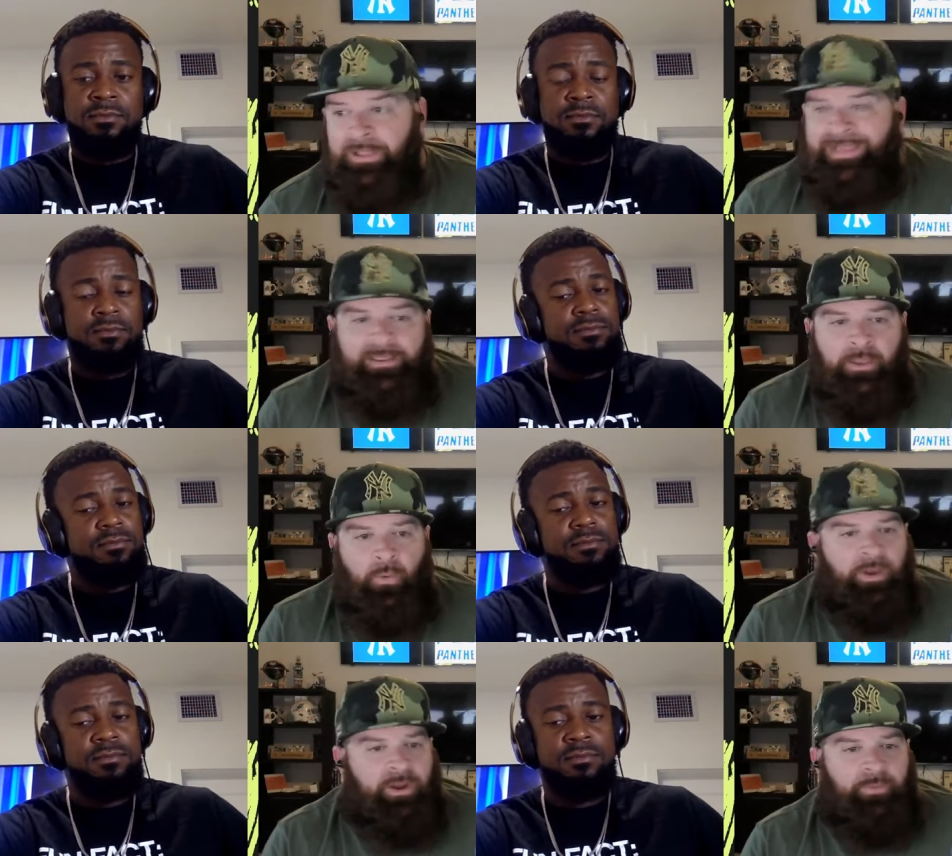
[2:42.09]
Speaker 1: Like,
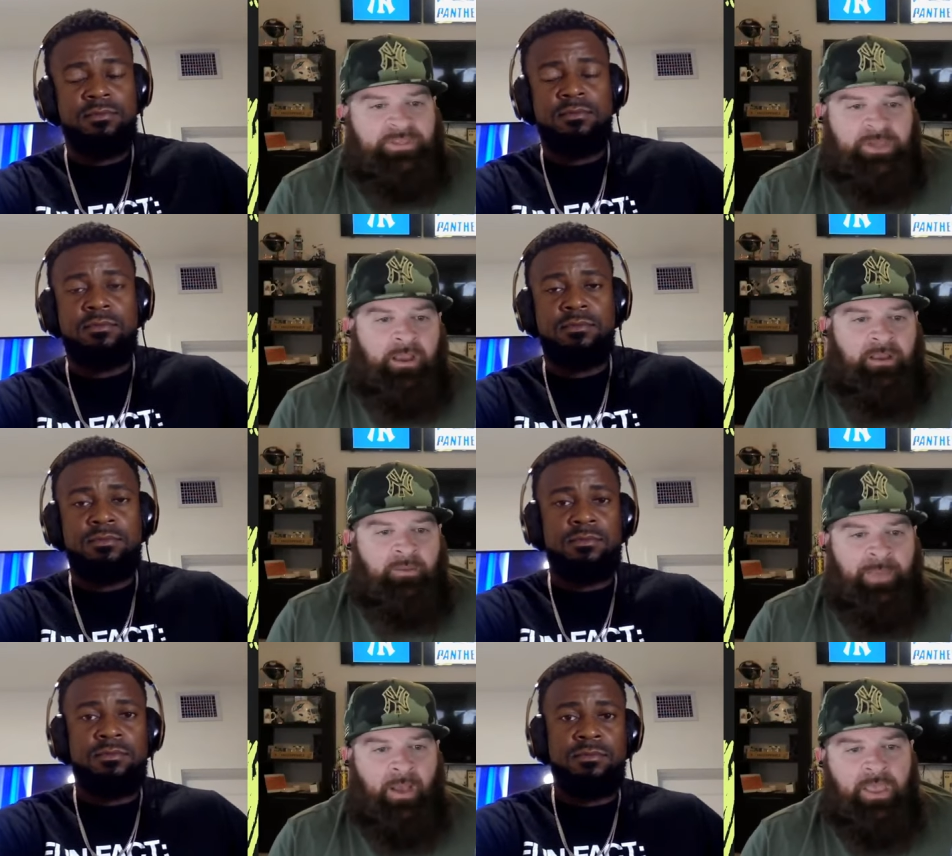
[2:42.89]
what are we talking
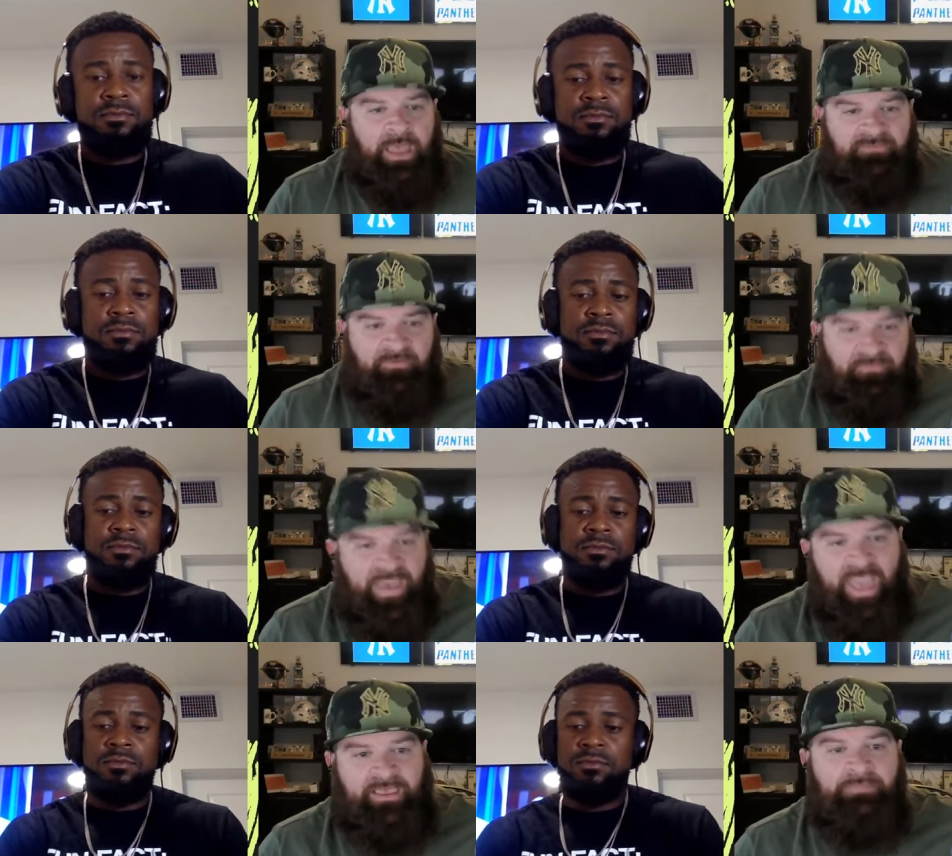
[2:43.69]
about? If a
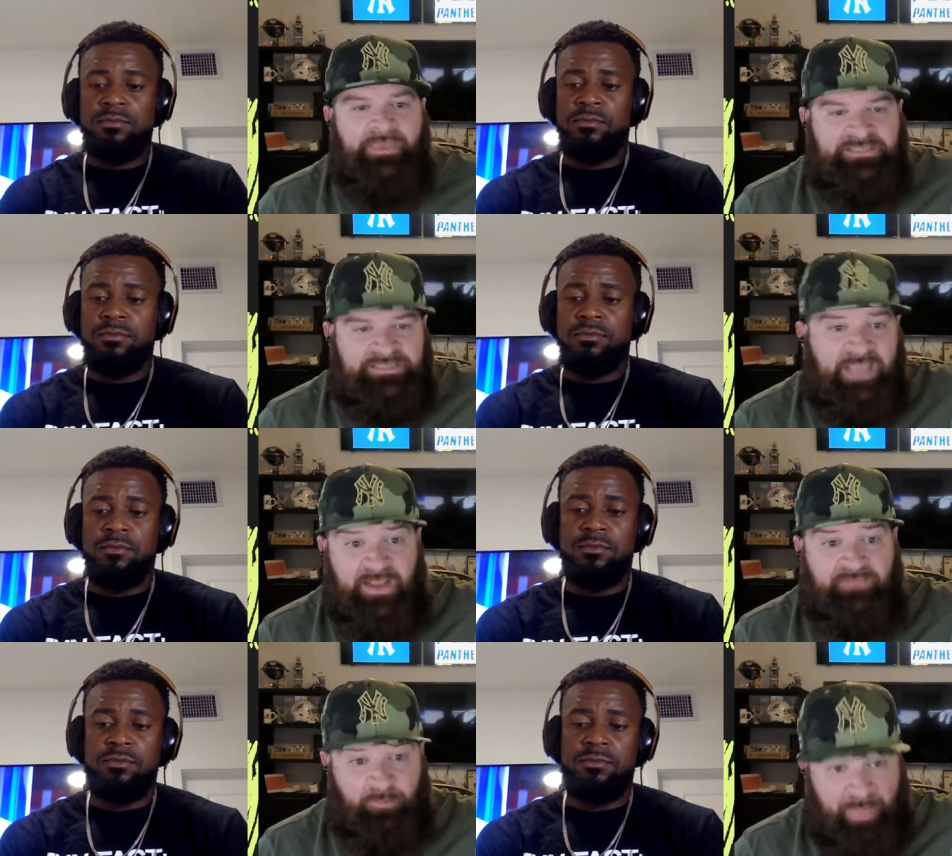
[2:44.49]
fan can be
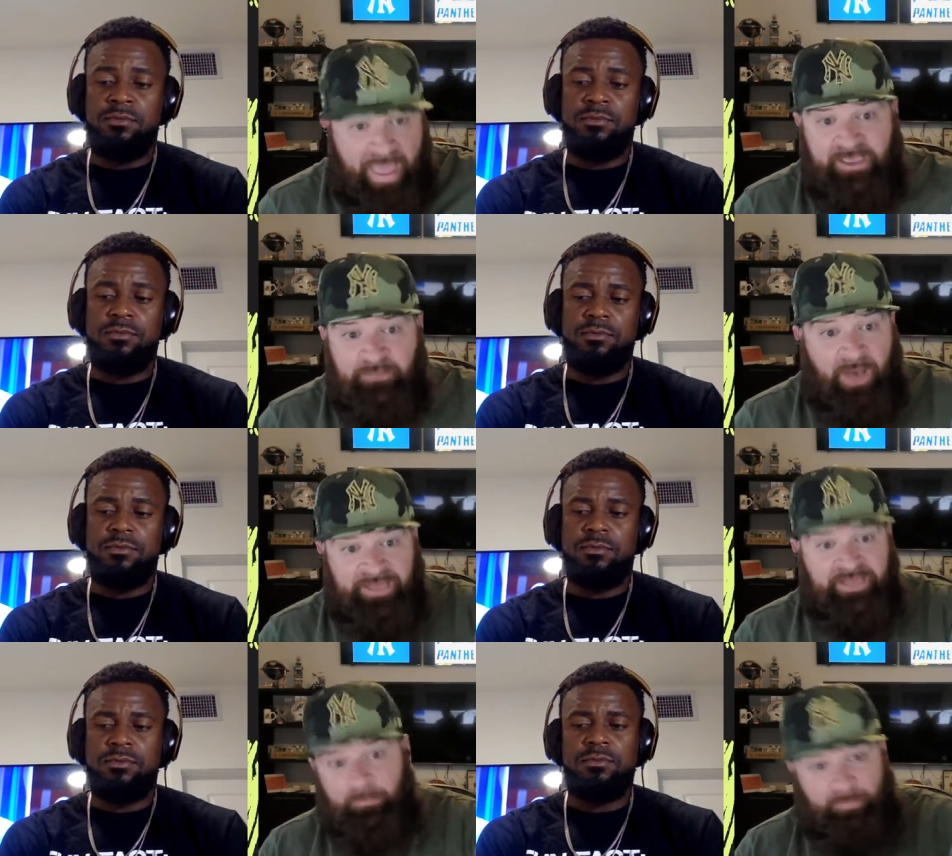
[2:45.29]
ejected after paying
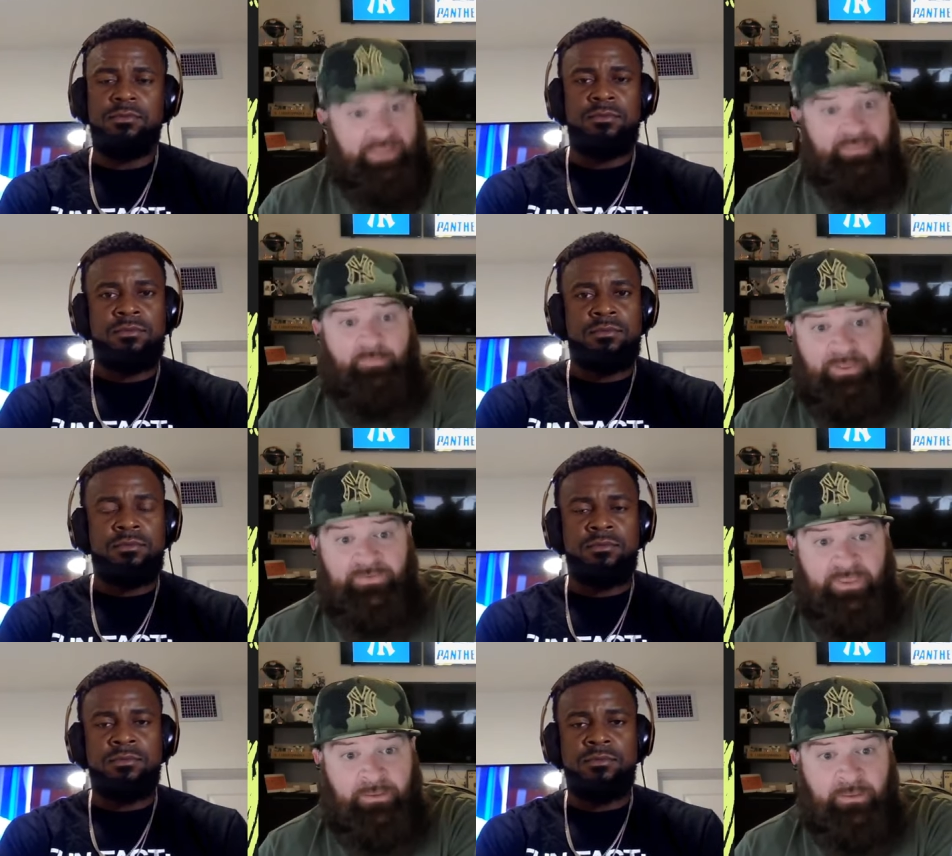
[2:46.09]
money to be in the
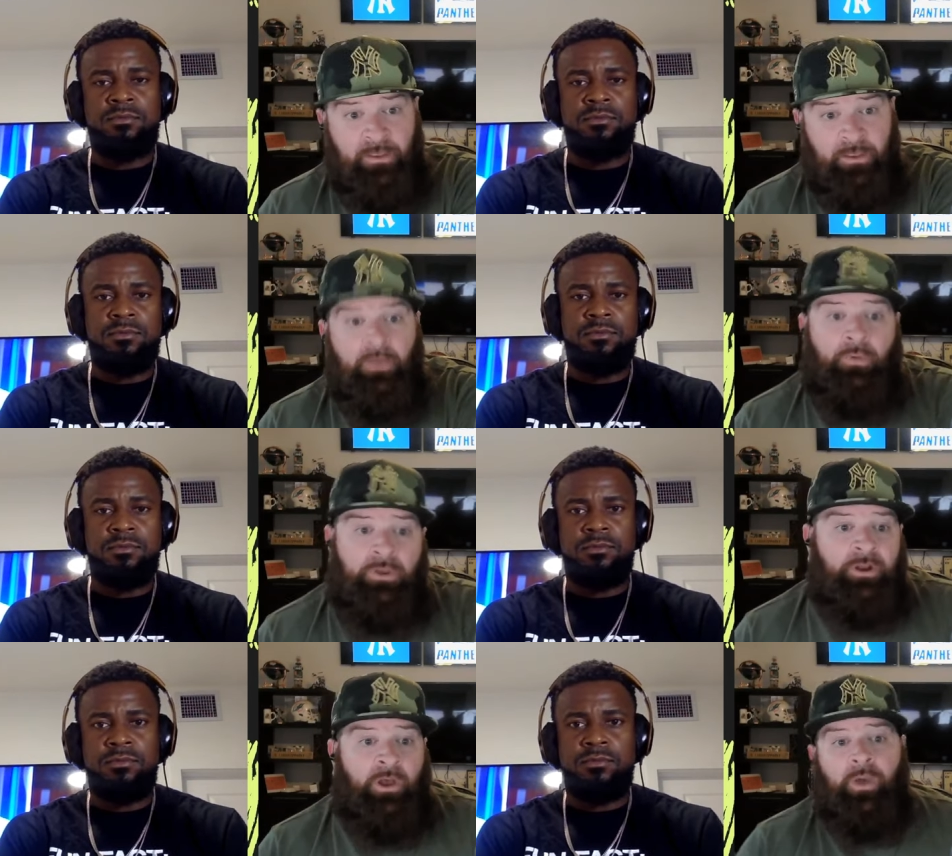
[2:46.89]
building, well,
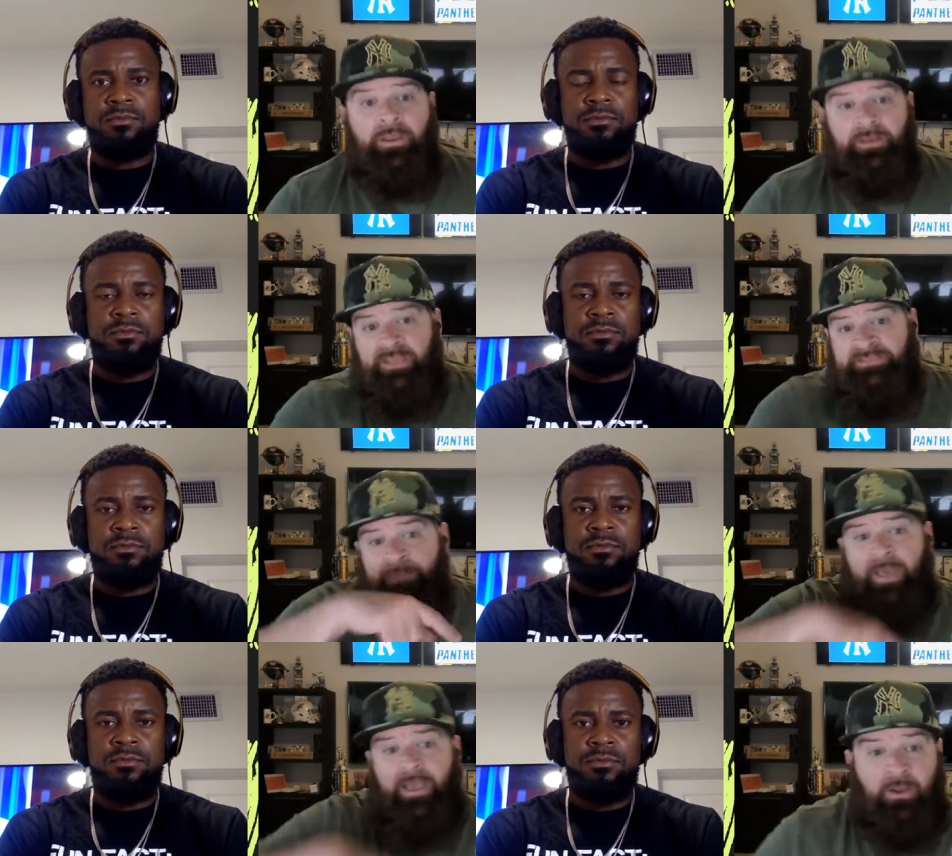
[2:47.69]
you know what? Next
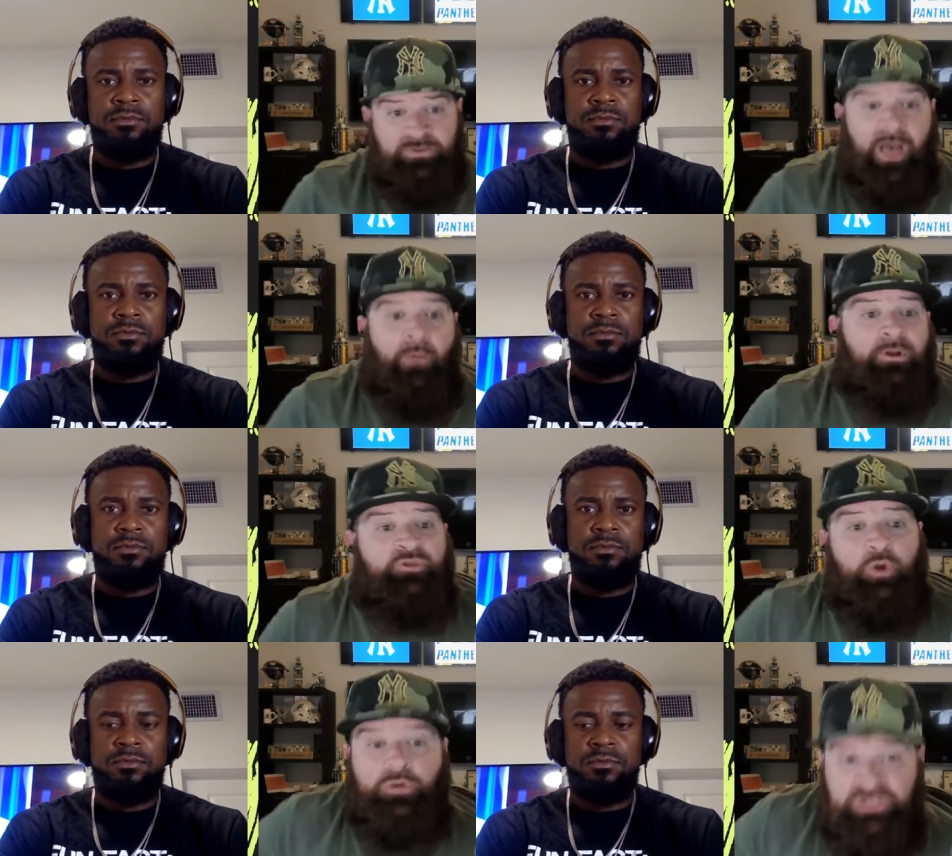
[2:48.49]
game I go to, I want to
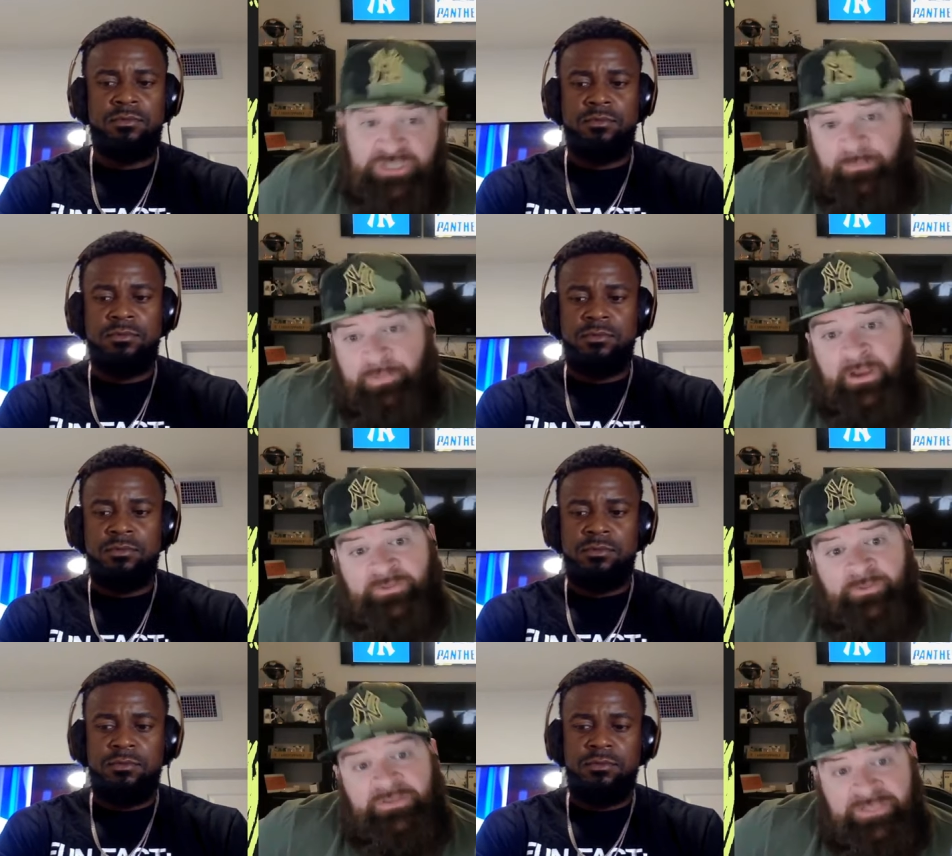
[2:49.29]
throw shit players
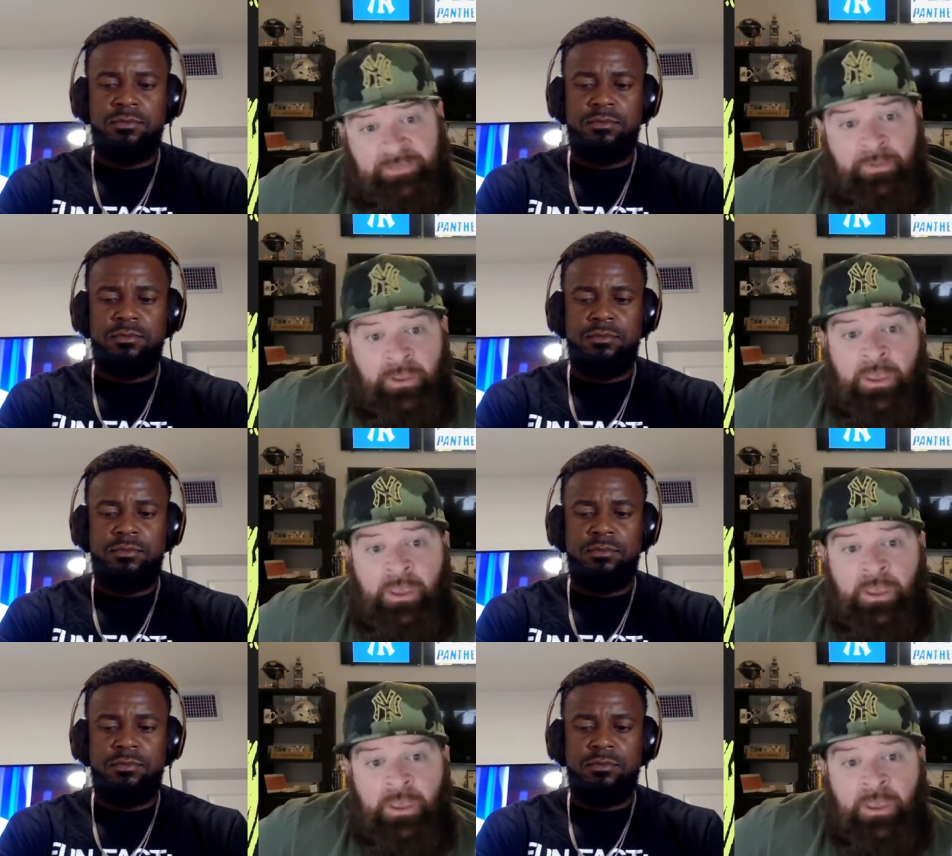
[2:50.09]
from the team